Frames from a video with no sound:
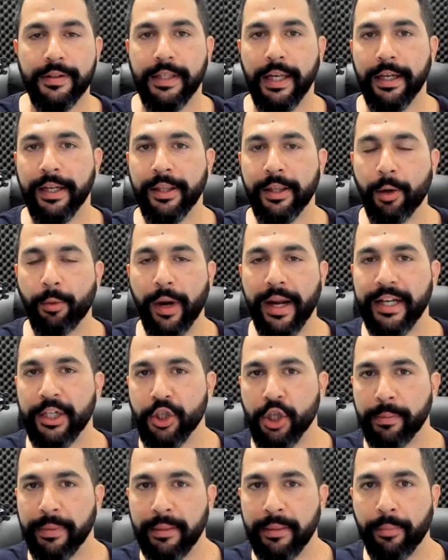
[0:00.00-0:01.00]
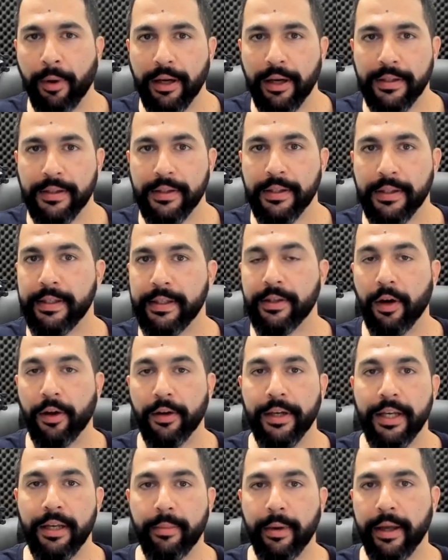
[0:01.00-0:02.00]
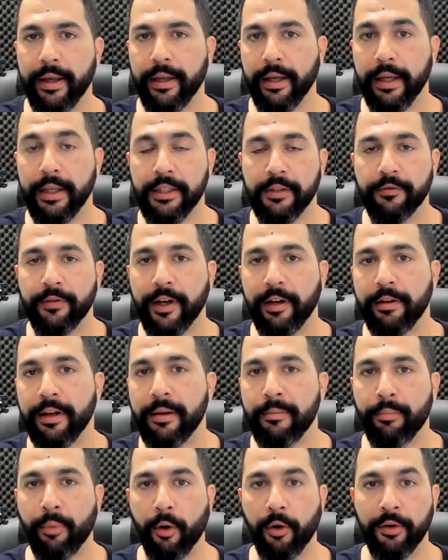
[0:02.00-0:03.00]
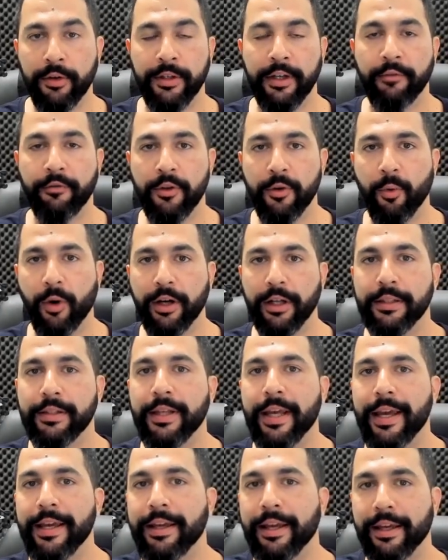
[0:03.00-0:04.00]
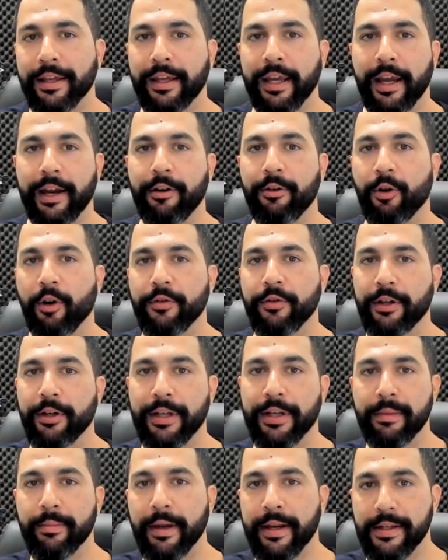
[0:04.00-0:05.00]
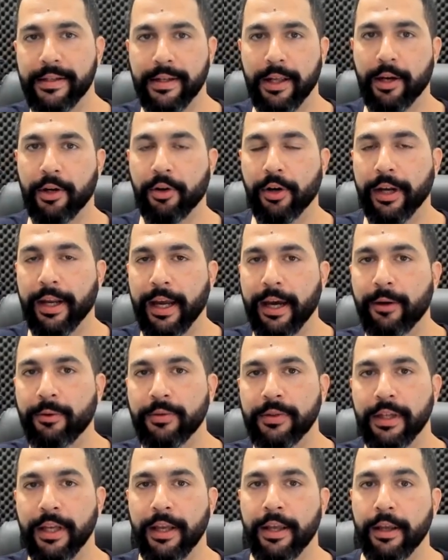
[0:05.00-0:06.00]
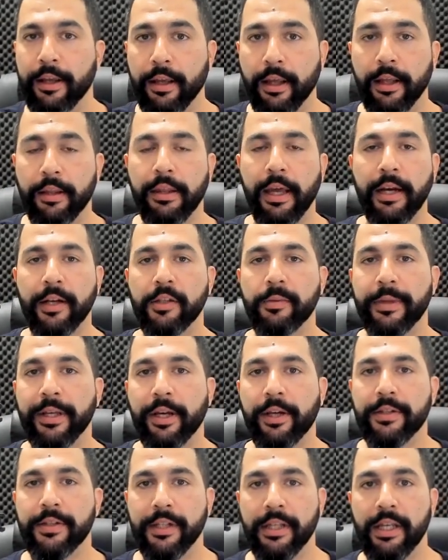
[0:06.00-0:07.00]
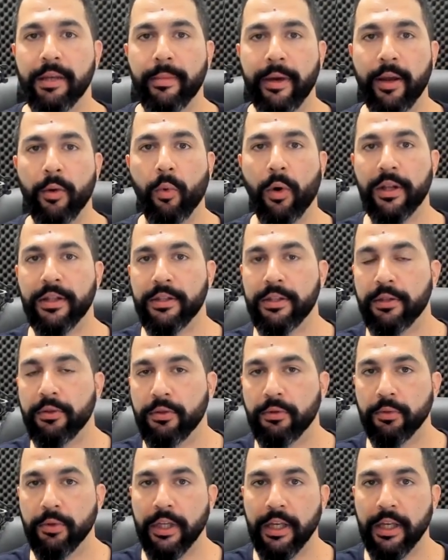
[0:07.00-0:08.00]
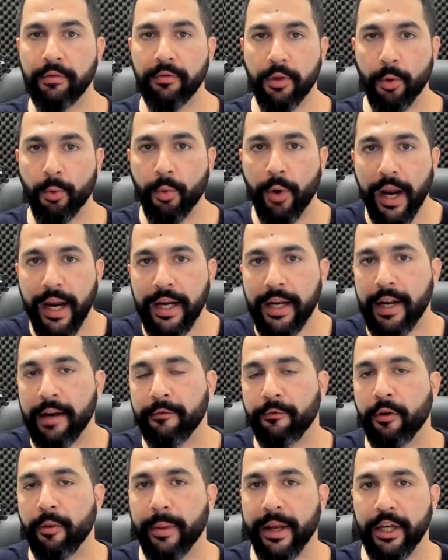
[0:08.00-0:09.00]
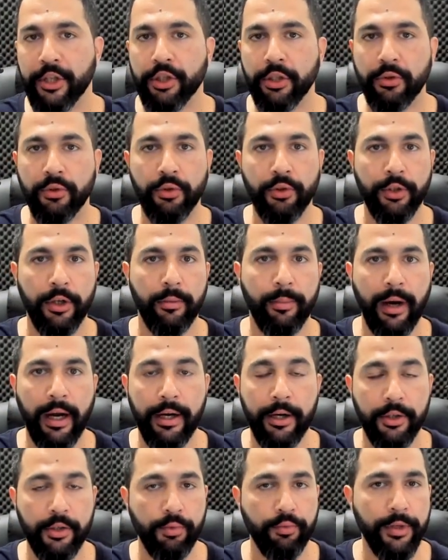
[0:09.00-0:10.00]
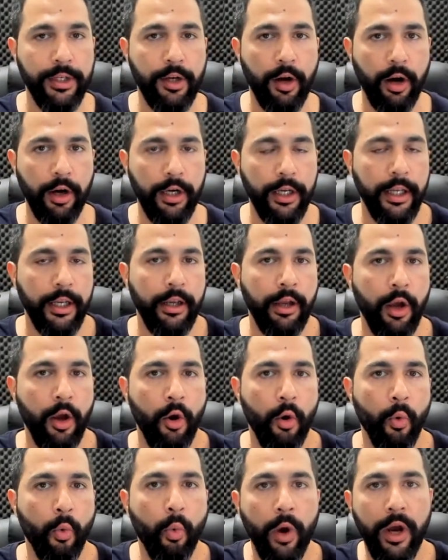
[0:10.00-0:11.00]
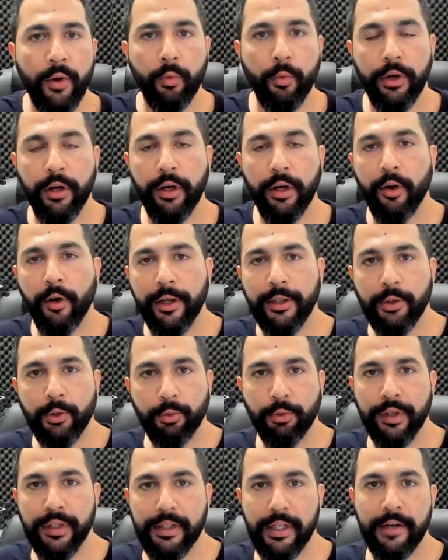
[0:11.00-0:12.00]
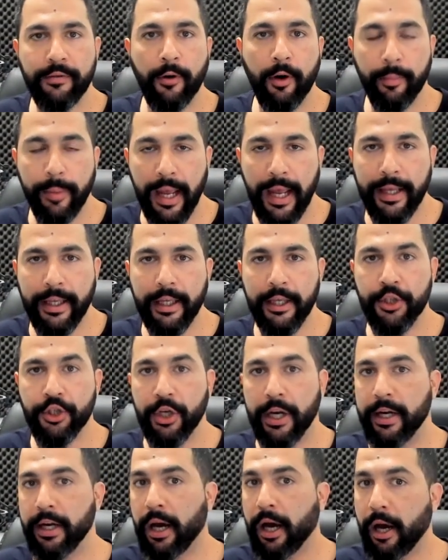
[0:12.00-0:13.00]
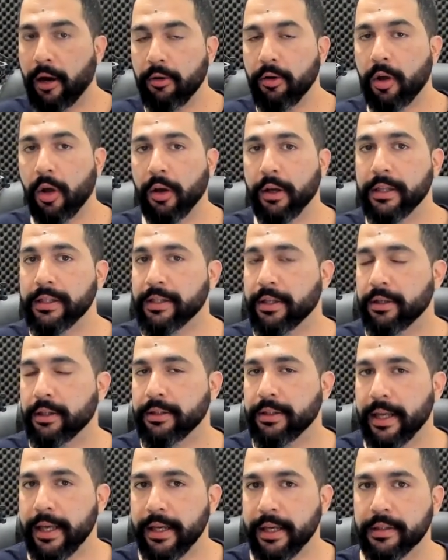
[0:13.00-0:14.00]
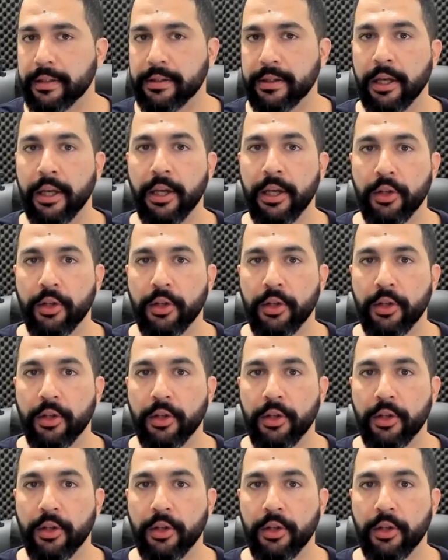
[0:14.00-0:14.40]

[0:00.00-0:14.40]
Setting the right shipping policies on eBay is very important if you want to take care of your eBay seller account, and that is because eBay wants you to give the right information to your buyers regarding when we're going to receive our package and how long it's going to take us